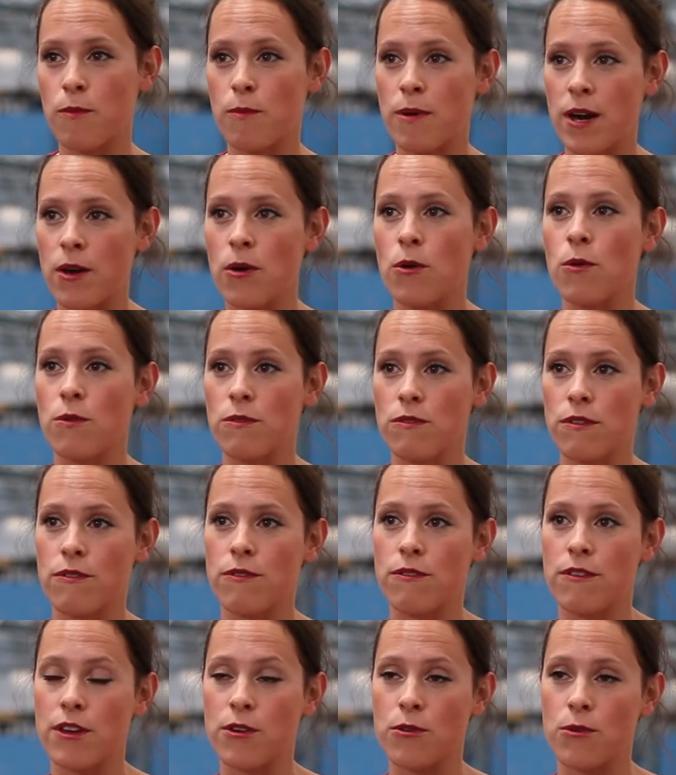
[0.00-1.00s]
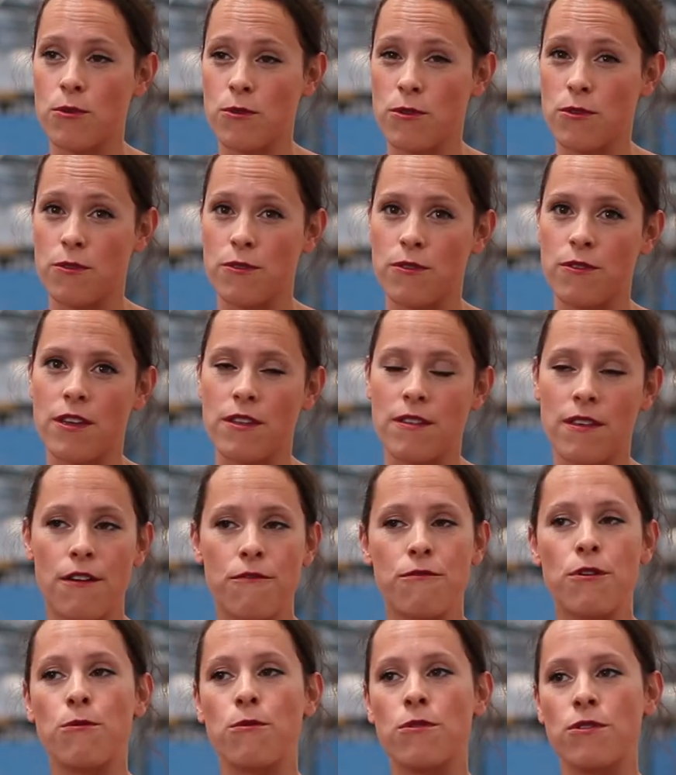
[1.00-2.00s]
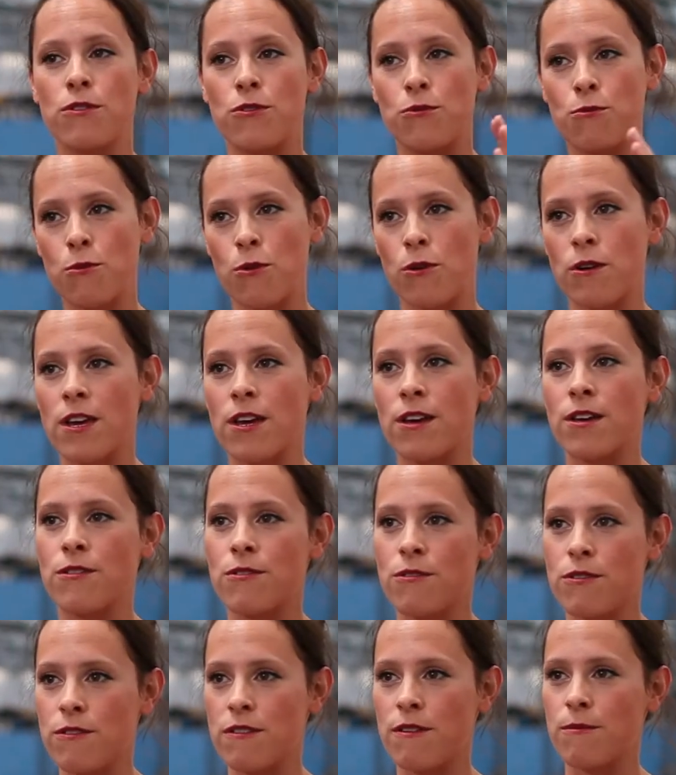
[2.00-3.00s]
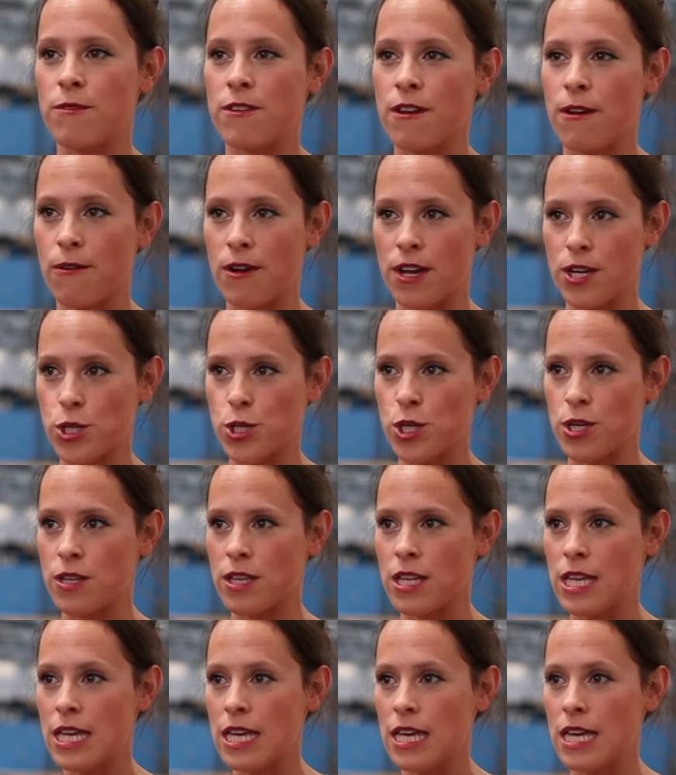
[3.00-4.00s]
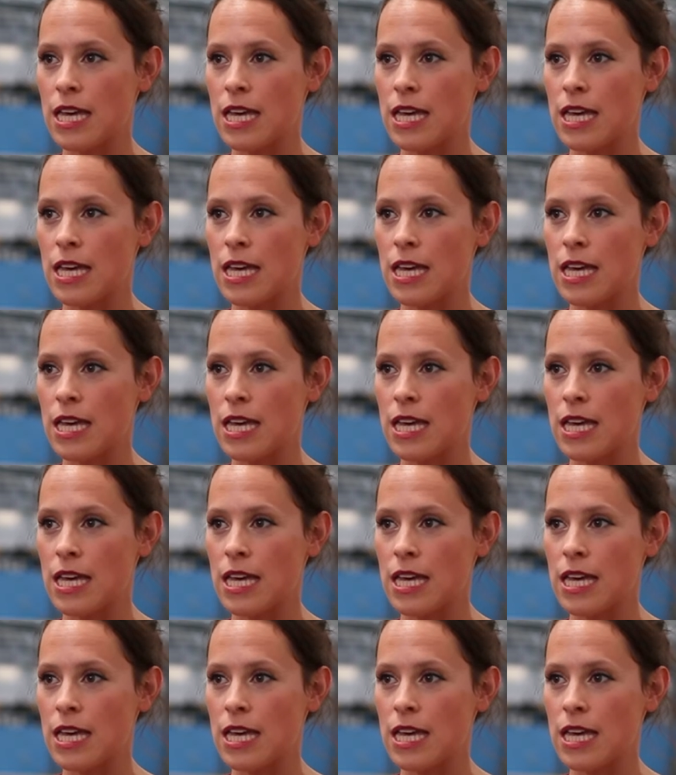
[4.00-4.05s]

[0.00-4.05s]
by all the stakeholders, that everyone is walking in the same direction,